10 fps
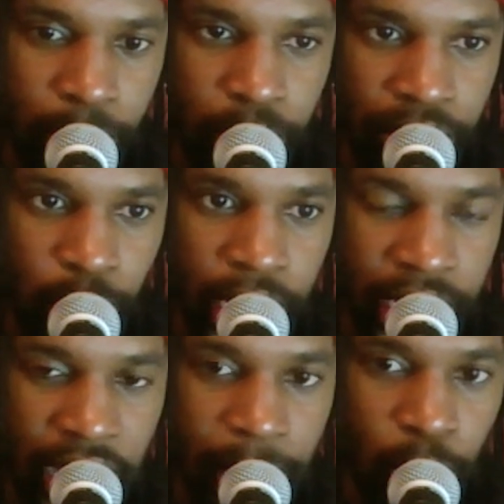We're
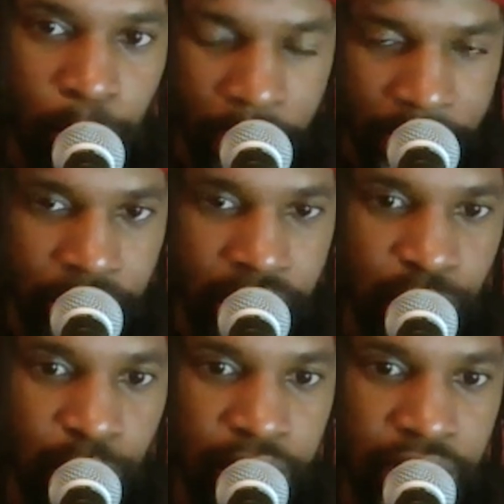talking about patterns
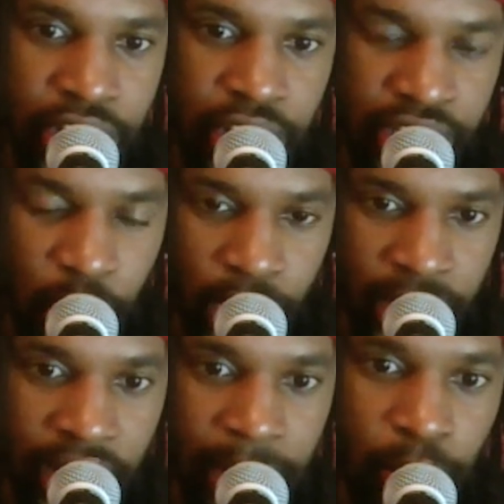over the years, and we're
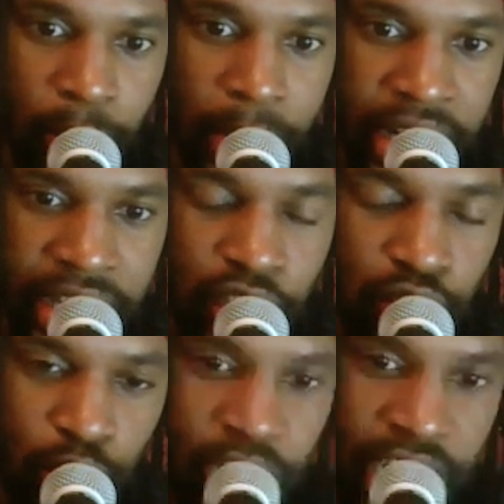talking about many things
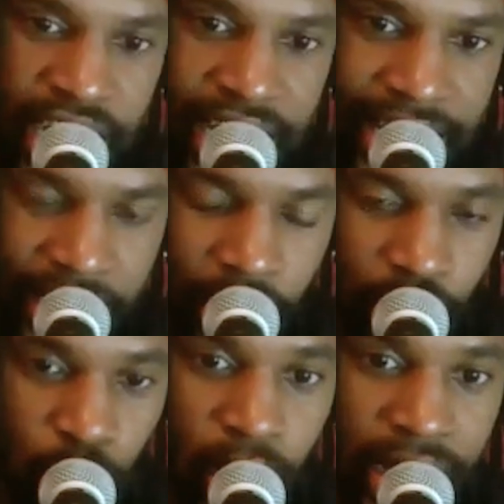are relating
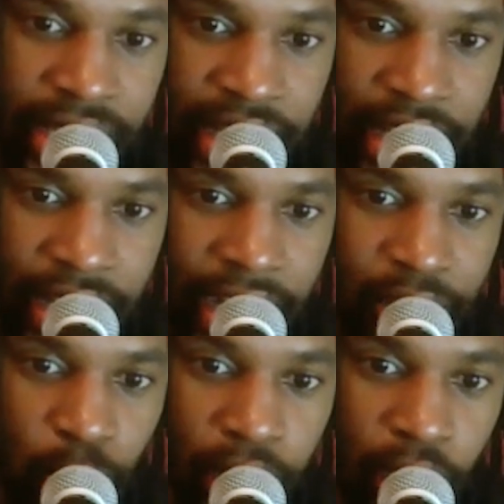towards that and
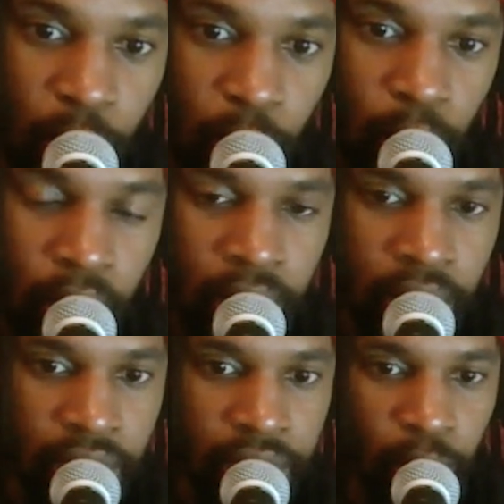the way how
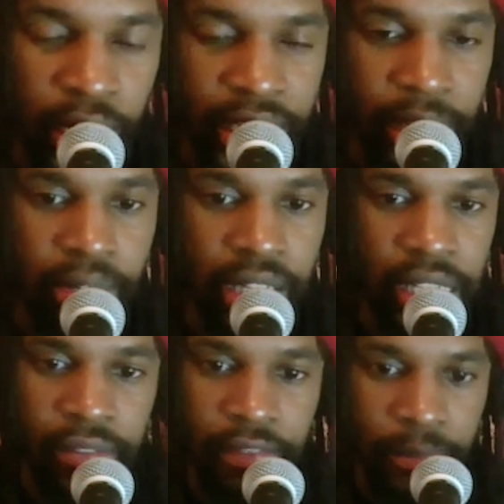the one them
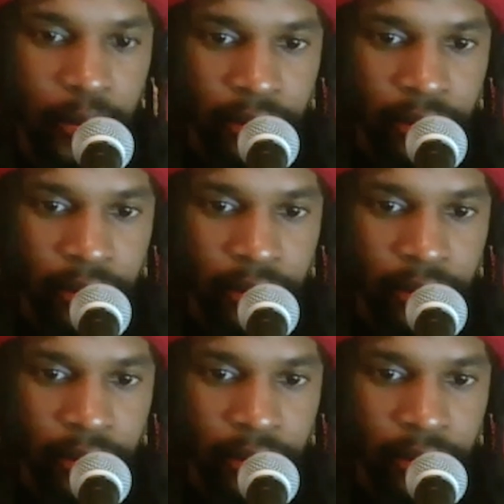live